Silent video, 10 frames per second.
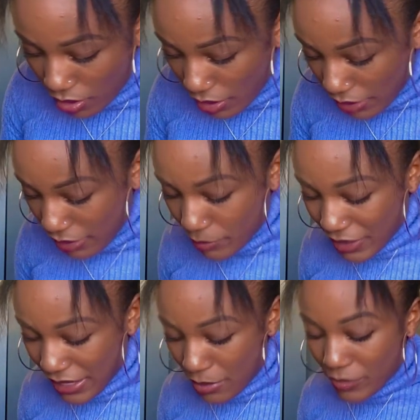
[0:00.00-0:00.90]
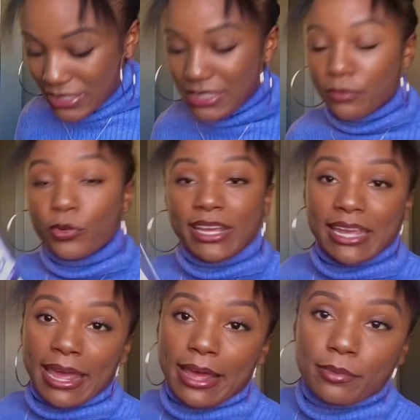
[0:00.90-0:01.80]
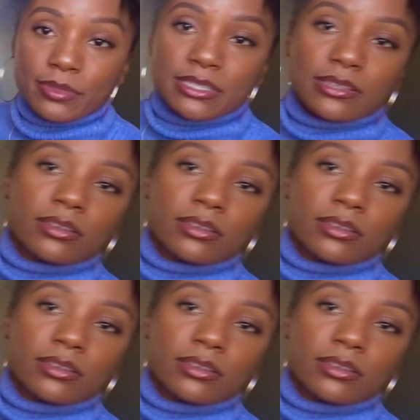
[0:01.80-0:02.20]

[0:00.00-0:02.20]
um, it came with some wig caps.